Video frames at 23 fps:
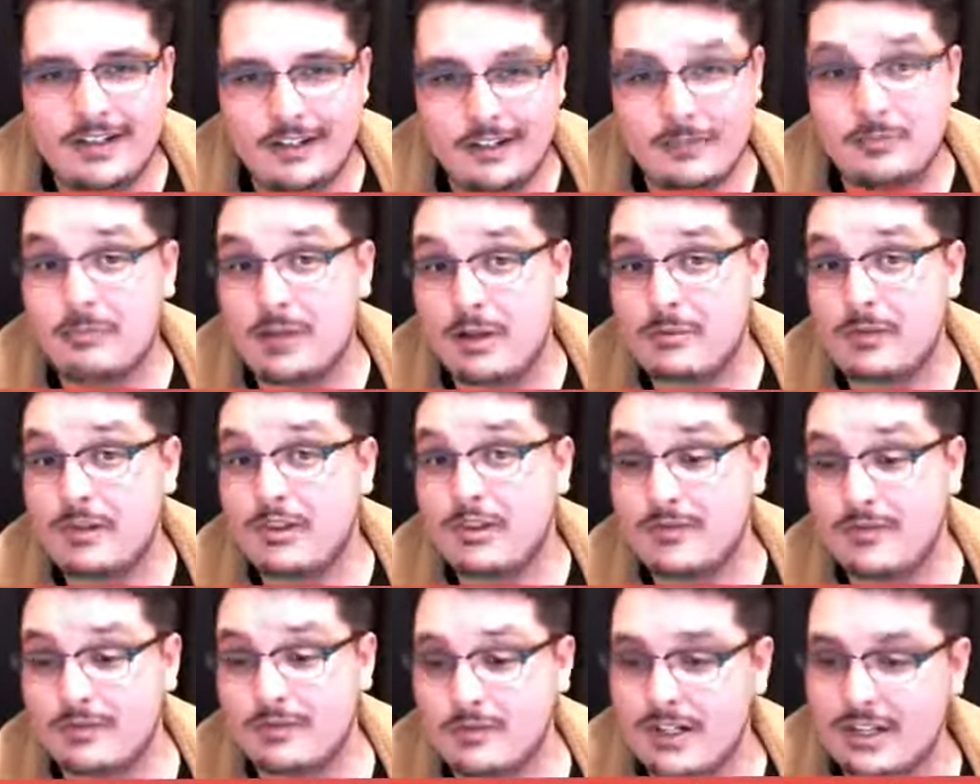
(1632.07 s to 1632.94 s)
might be
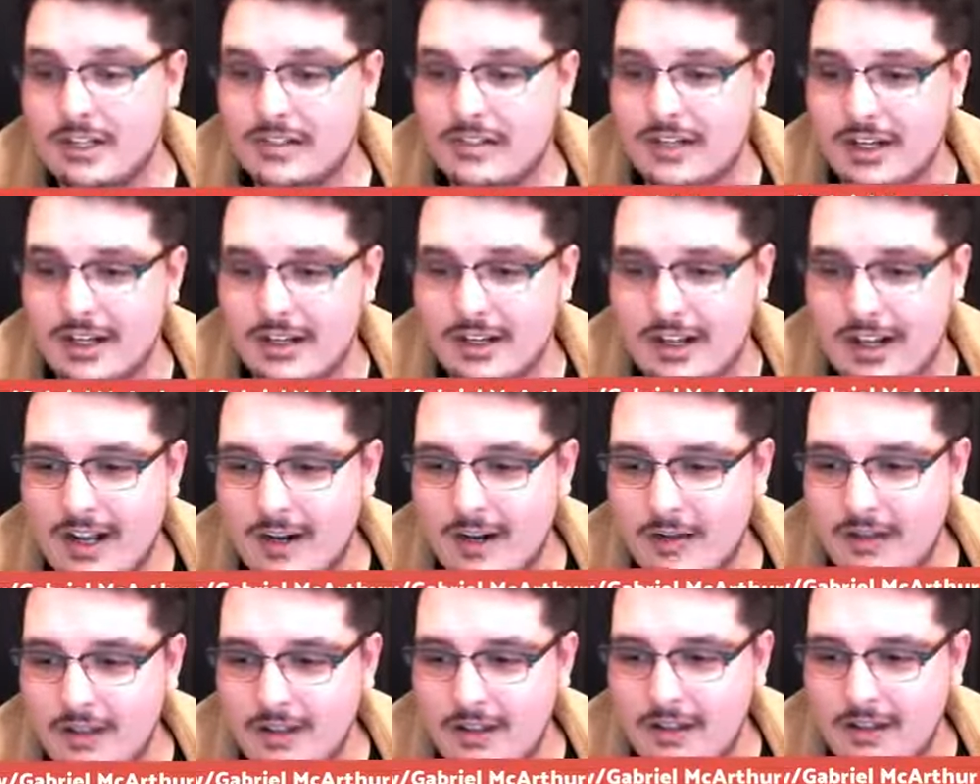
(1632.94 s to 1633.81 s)
good for me to check it
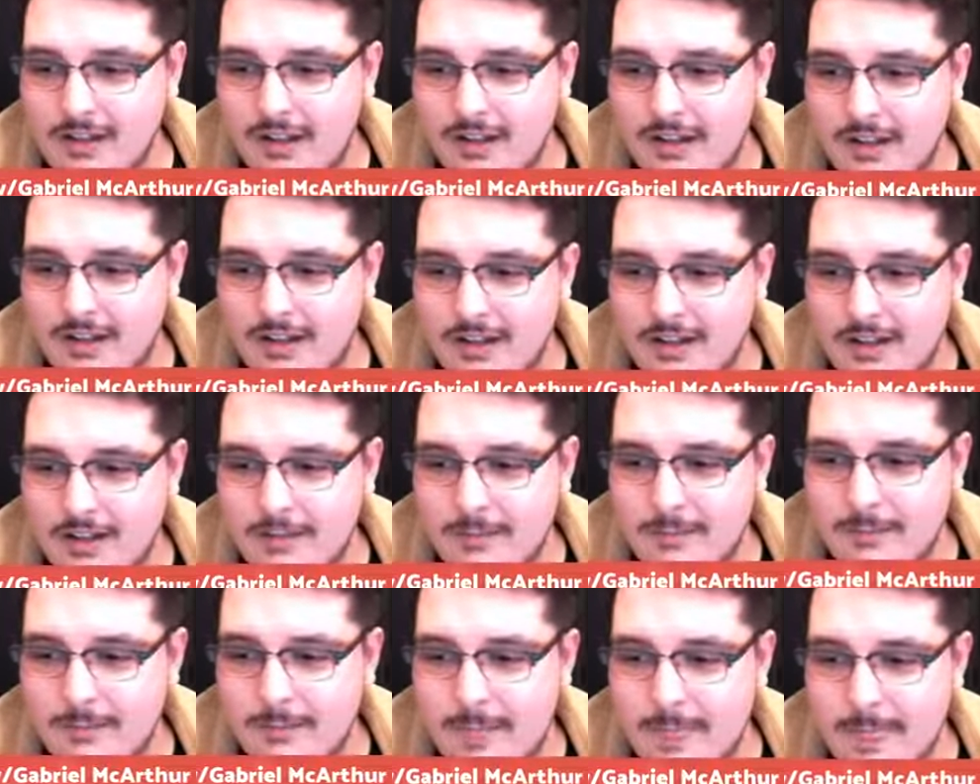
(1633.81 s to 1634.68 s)
out.
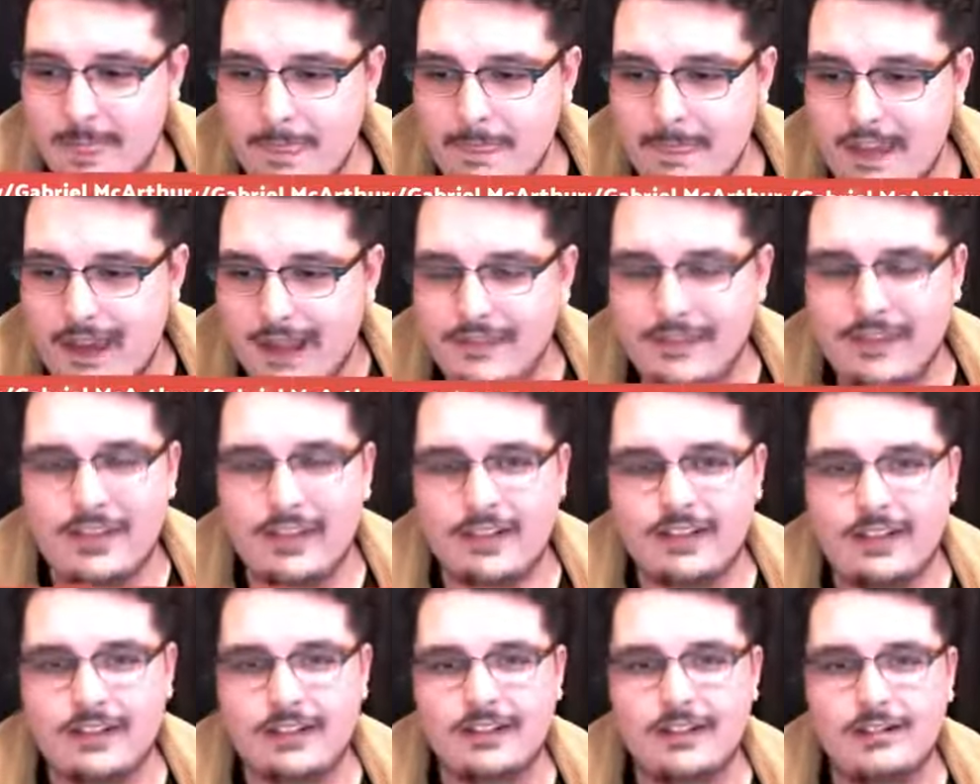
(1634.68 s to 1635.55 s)
I
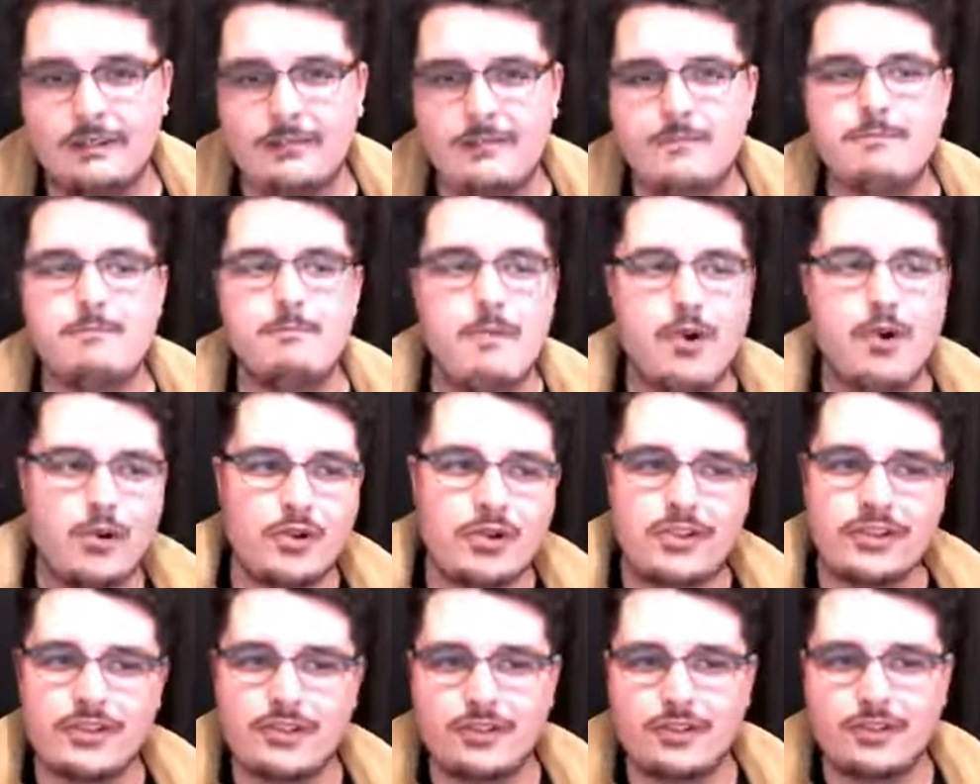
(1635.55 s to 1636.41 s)
think
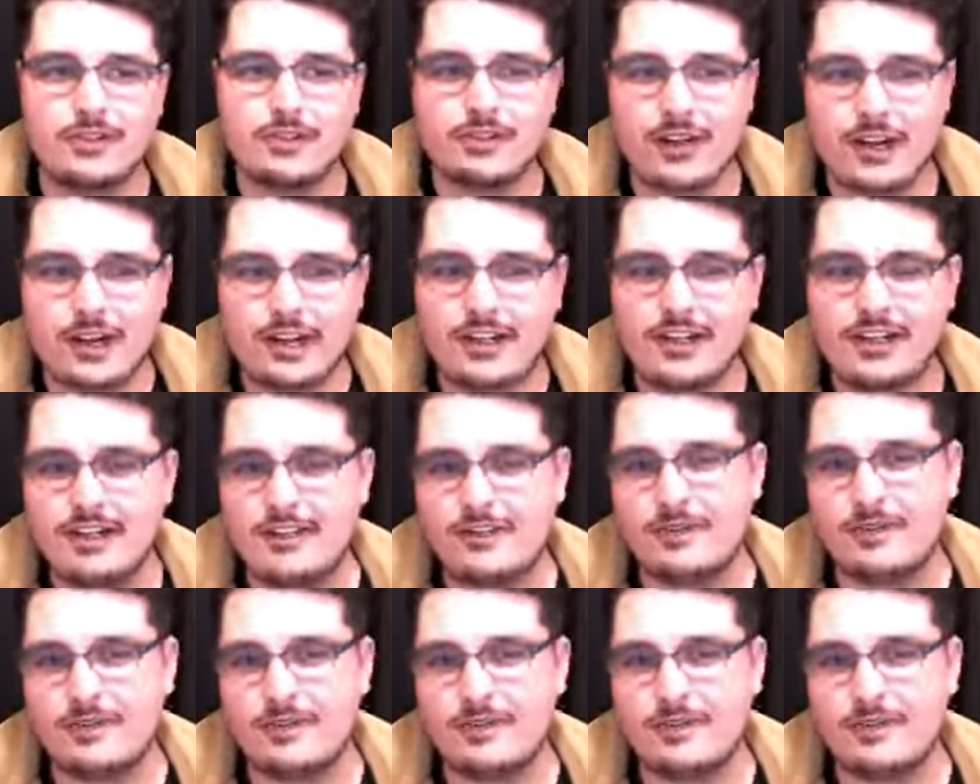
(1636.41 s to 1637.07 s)
most Trekkies,